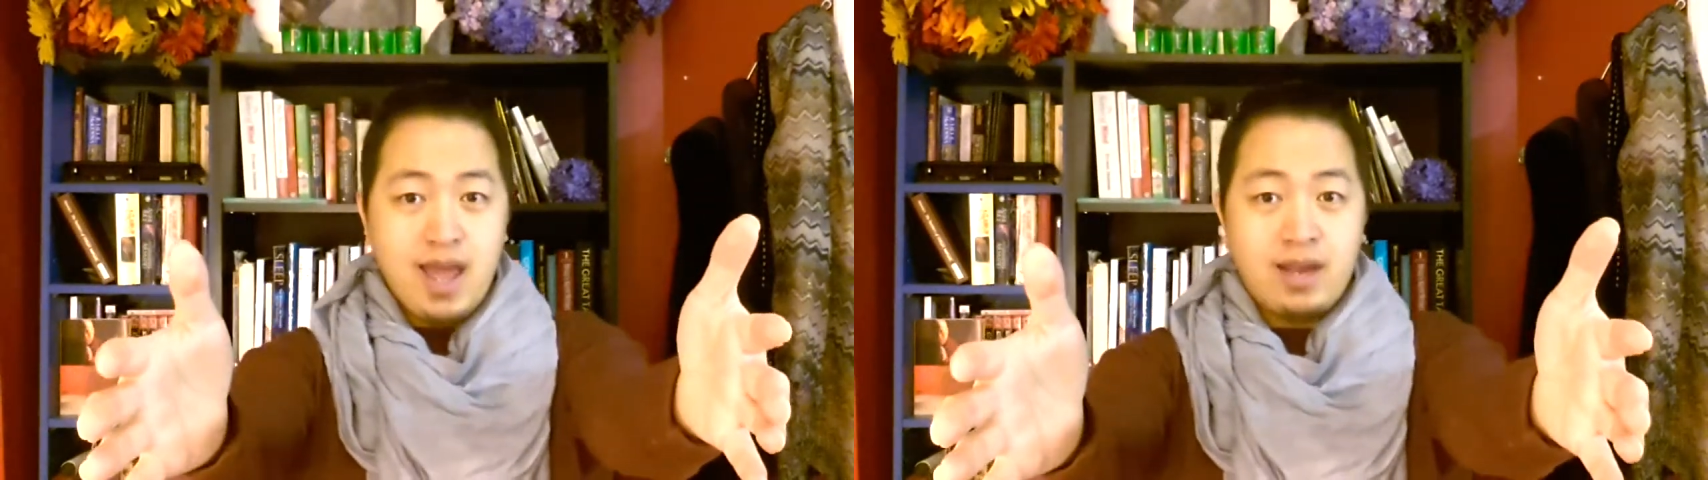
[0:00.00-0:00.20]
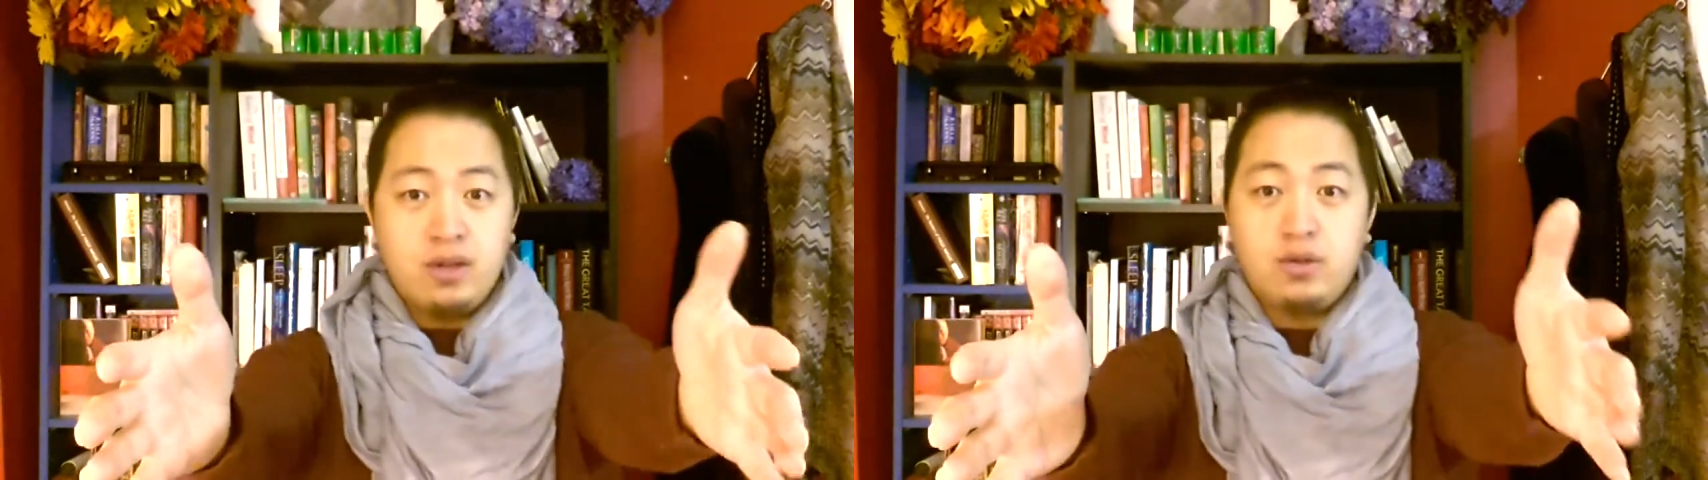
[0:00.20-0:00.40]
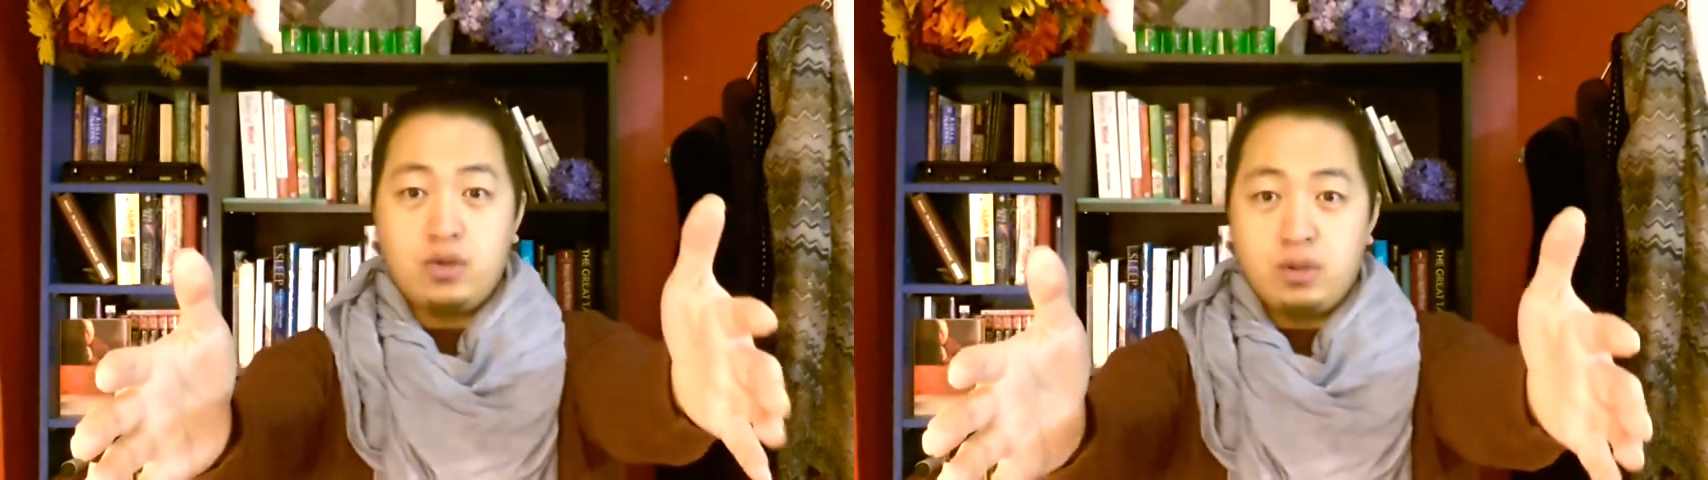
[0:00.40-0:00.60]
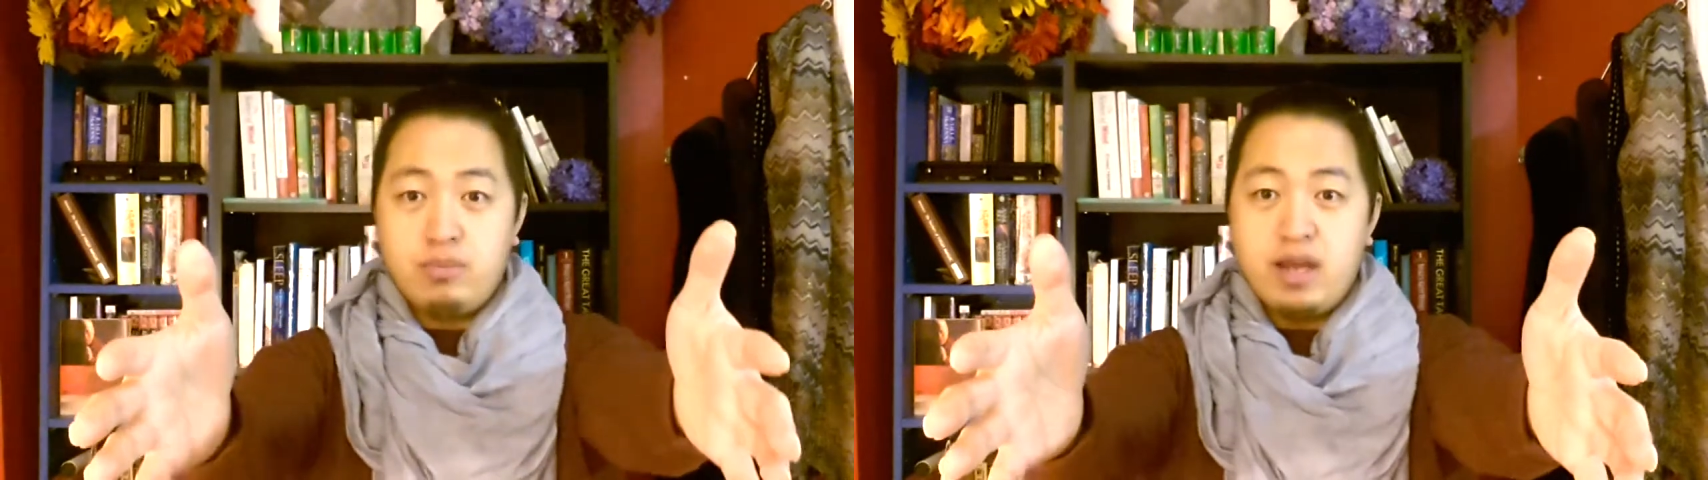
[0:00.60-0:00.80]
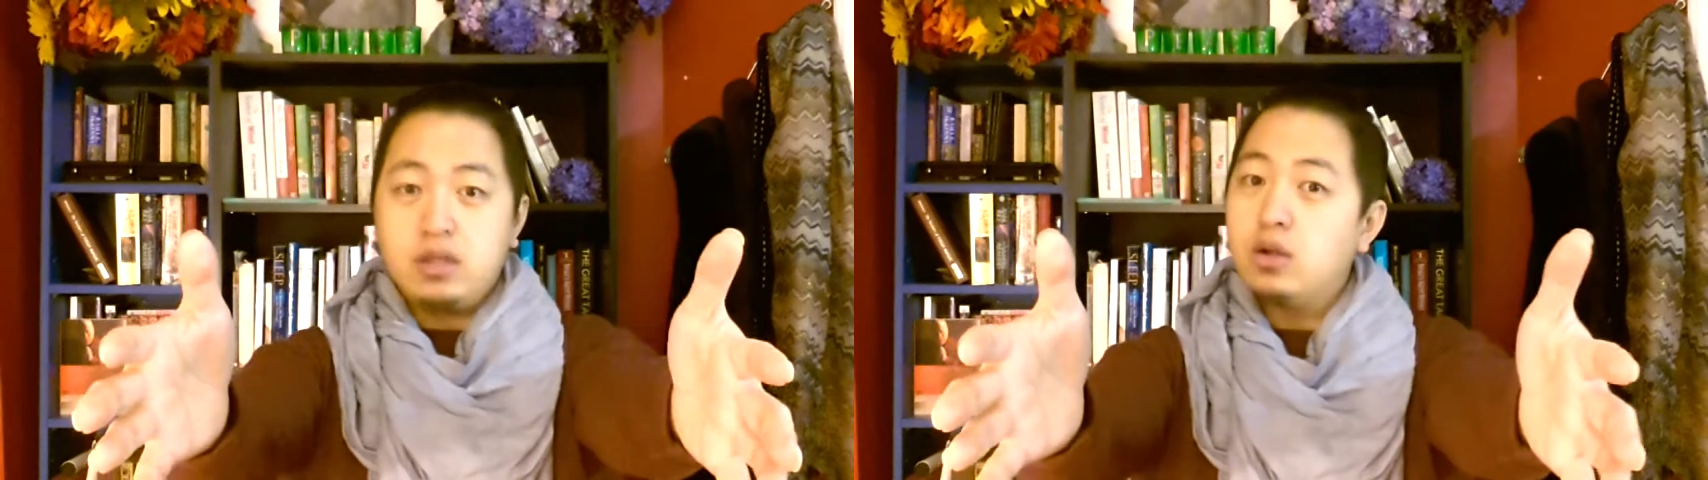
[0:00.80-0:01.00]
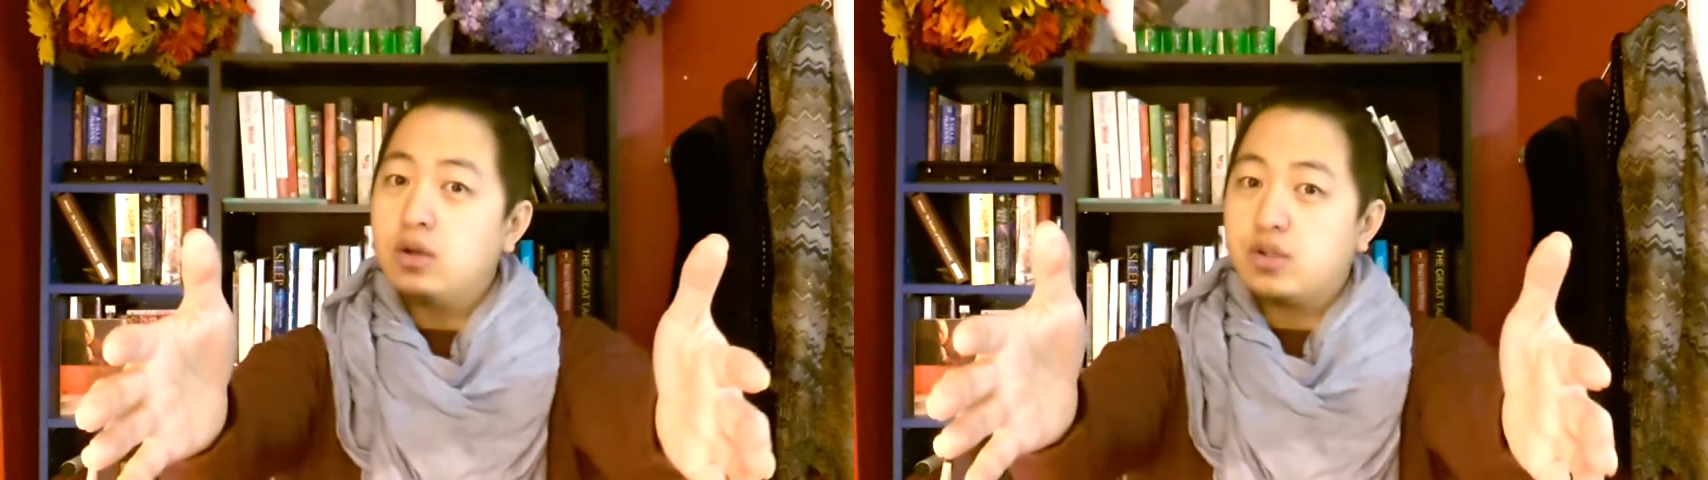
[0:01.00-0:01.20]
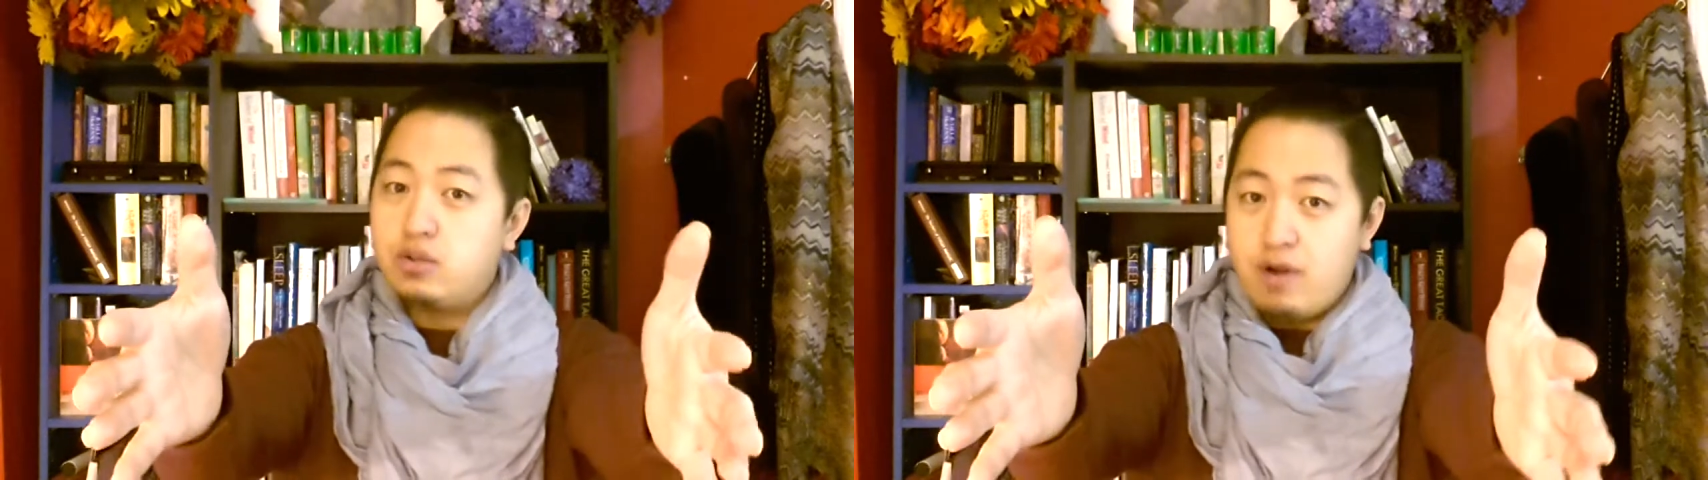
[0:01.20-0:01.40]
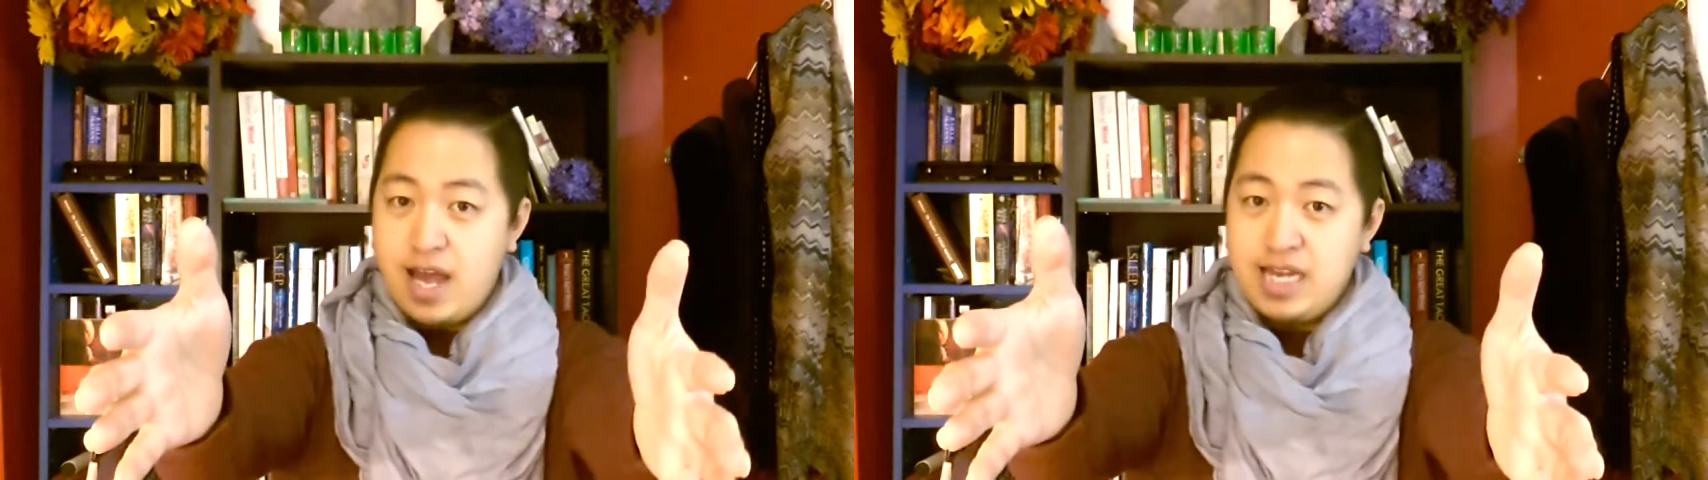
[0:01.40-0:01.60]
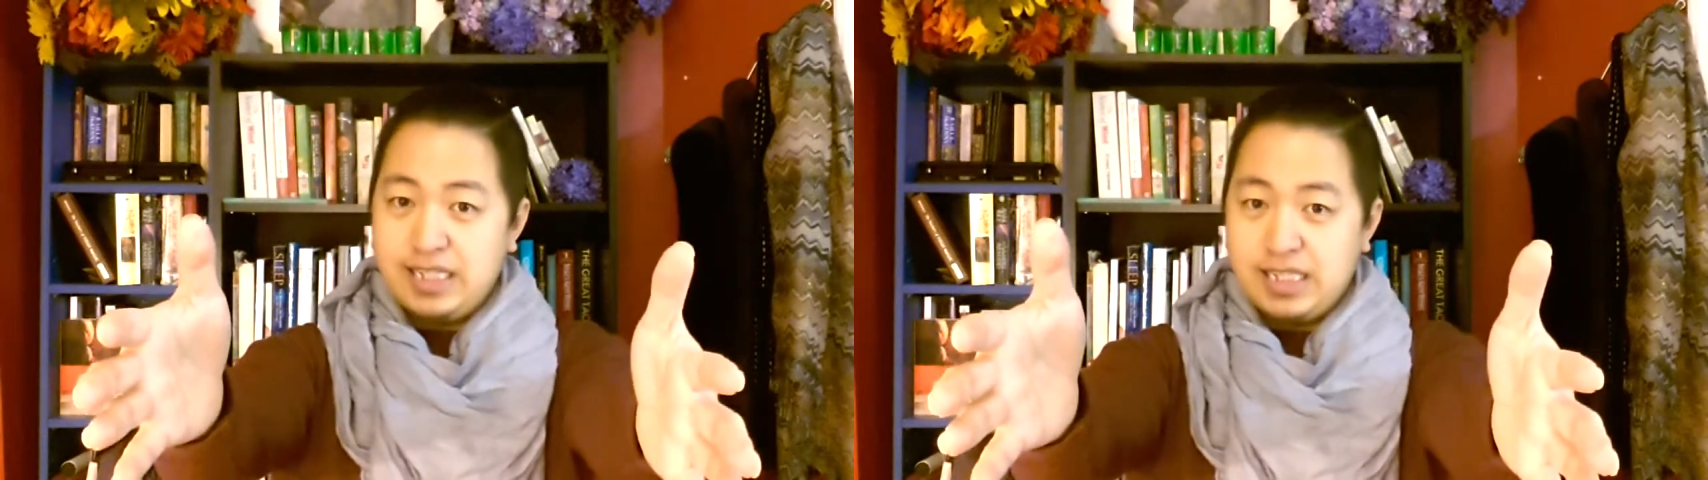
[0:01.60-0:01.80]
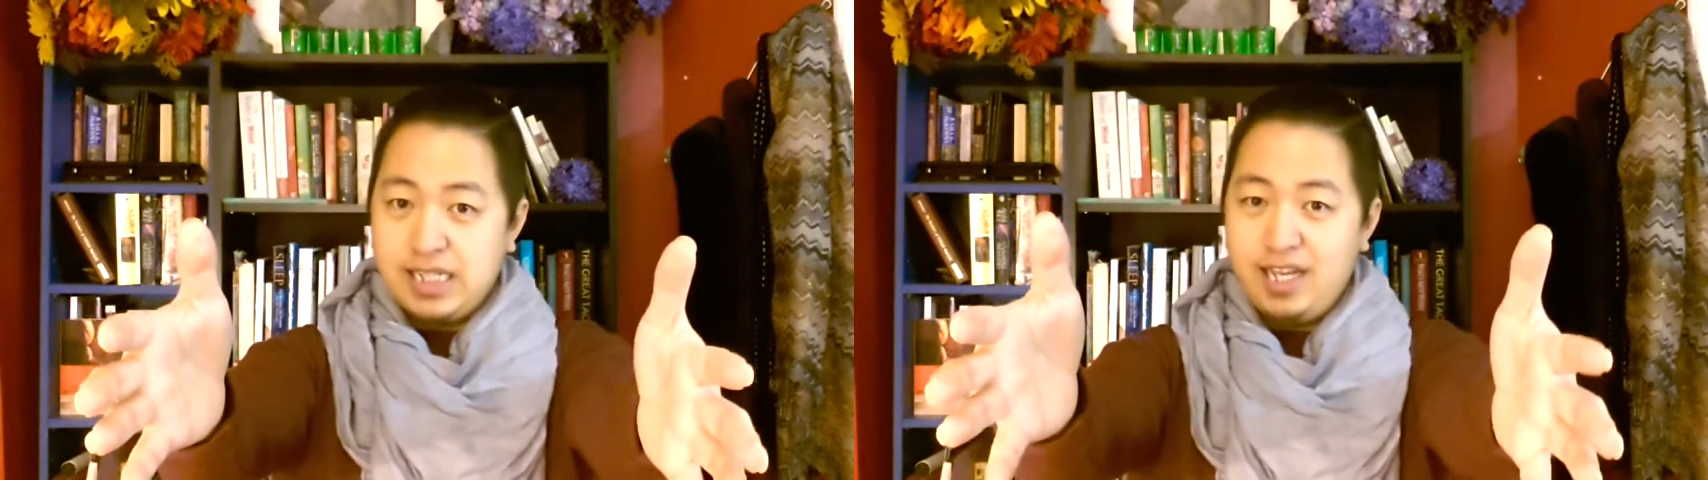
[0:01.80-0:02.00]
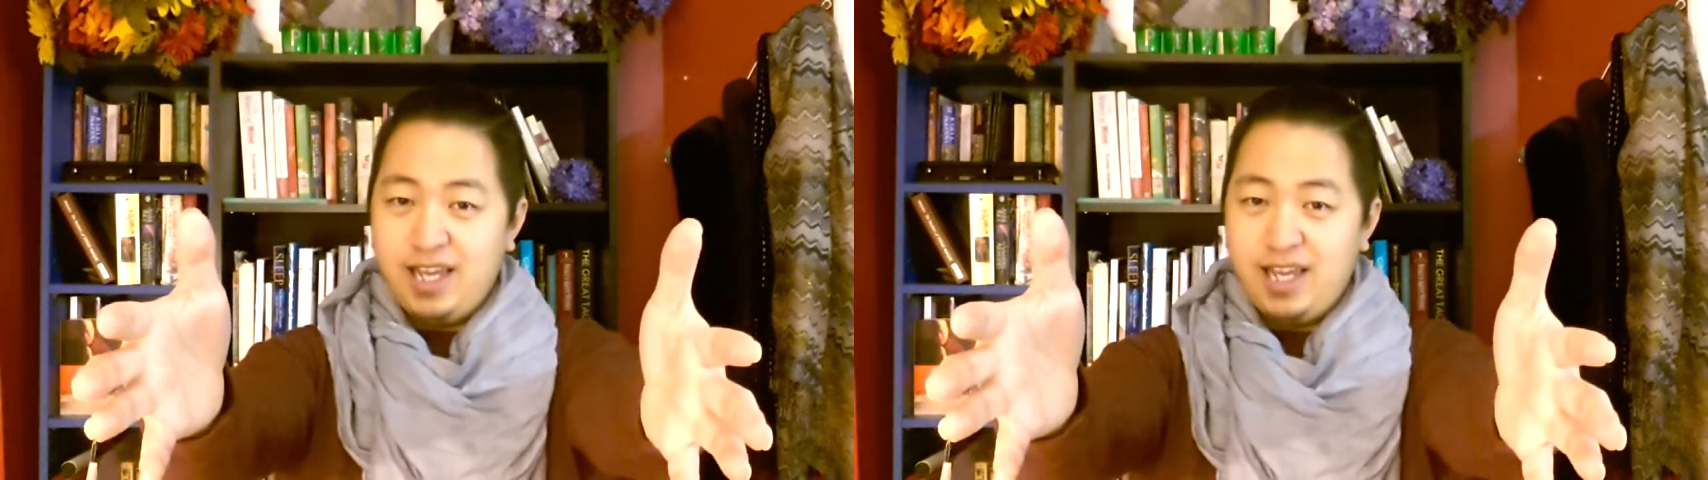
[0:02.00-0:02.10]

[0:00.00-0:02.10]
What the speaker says: and on the 3rd breath, close your eyes,